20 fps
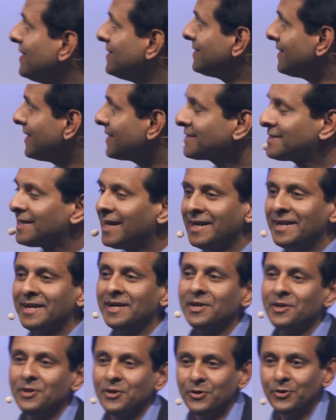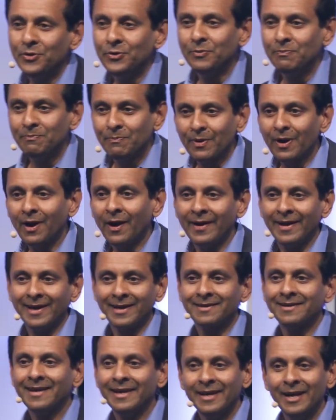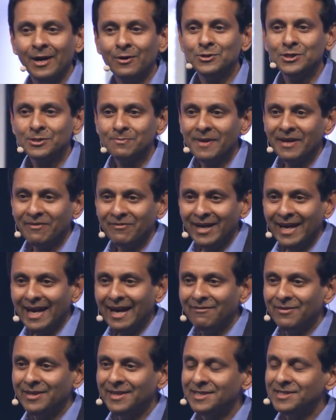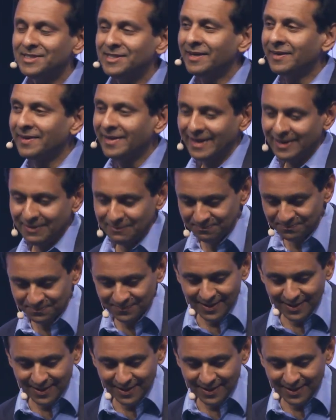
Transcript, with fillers: this exciting new product announcement we have in this area,